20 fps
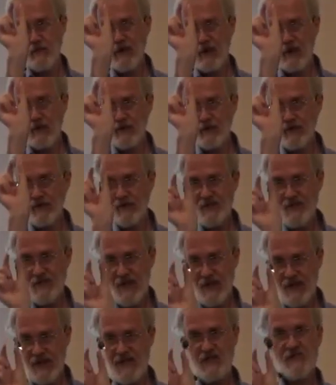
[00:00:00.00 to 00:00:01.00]
about the
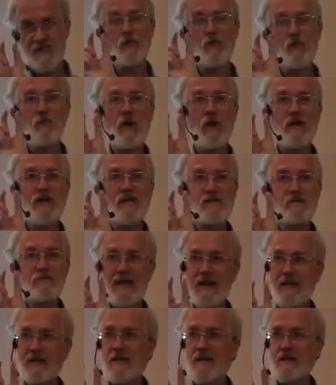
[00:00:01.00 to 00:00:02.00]
size of a rice
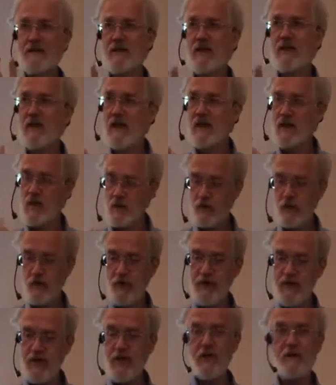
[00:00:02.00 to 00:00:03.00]
pellet, and you put
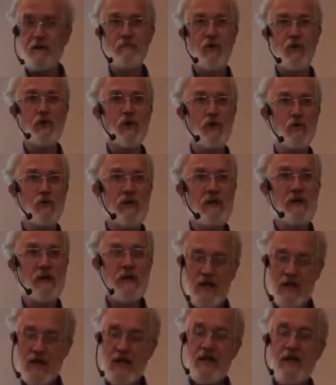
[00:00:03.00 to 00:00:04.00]
it in mercury,
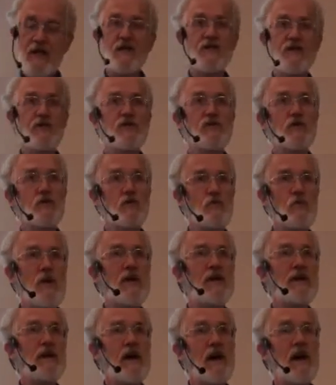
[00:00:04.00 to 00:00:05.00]
heat it to
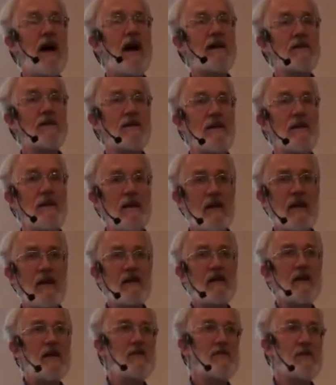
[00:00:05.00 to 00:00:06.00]
red hot,
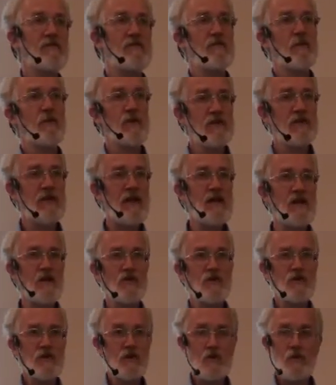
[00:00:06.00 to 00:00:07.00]
and leave it for a day
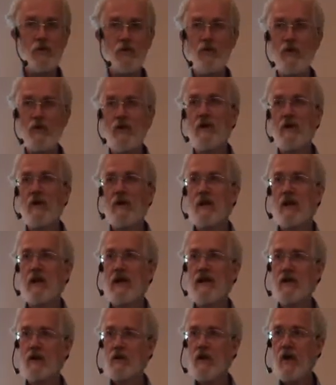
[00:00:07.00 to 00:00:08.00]
or two,
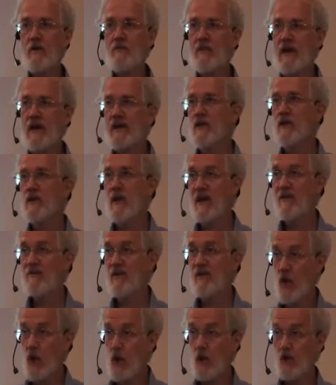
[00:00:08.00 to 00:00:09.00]
and you come back and you
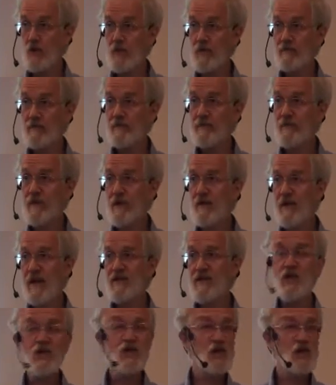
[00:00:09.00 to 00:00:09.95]
have gold. That's a